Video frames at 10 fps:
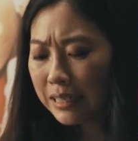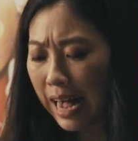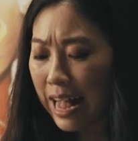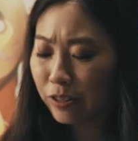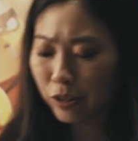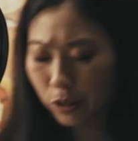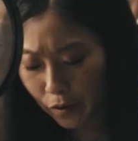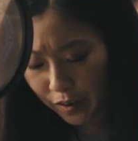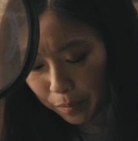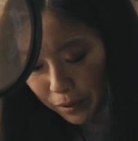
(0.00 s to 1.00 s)
I also took
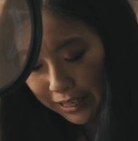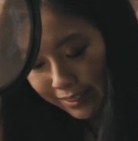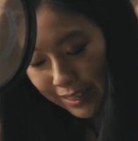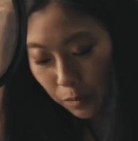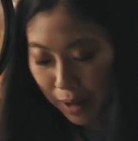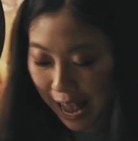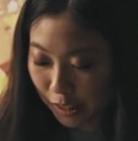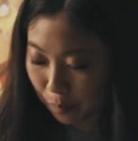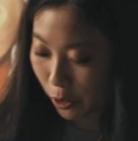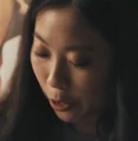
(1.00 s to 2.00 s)
over the police
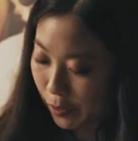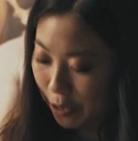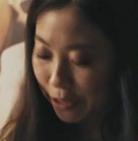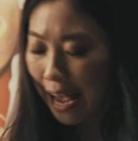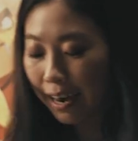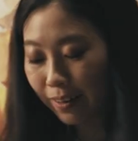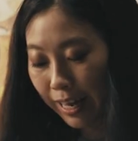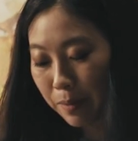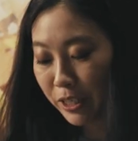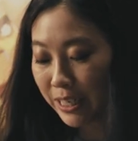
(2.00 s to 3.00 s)
dispatch, blurred their satellite
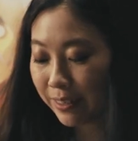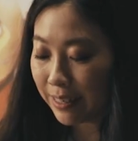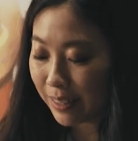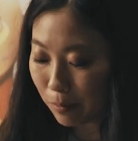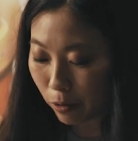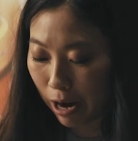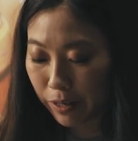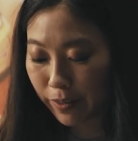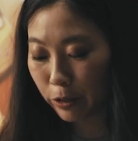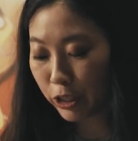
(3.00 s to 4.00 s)
imaging system,
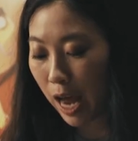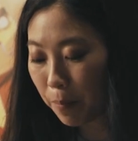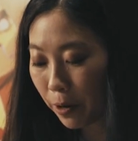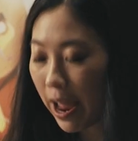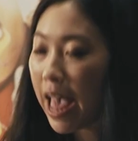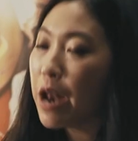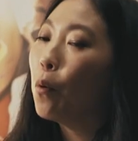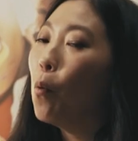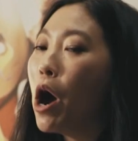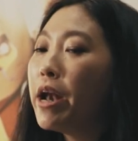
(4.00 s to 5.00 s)
grounded their chopper, and
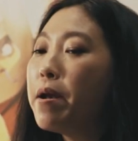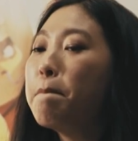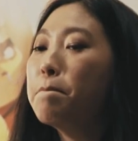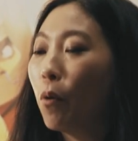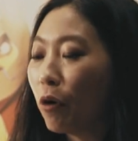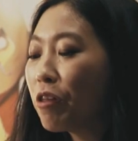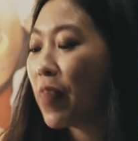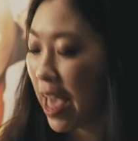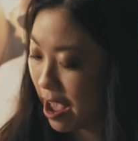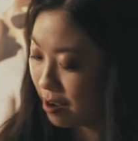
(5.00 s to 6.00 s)
one more
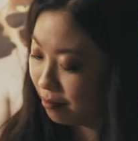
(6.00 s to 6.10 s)
thing.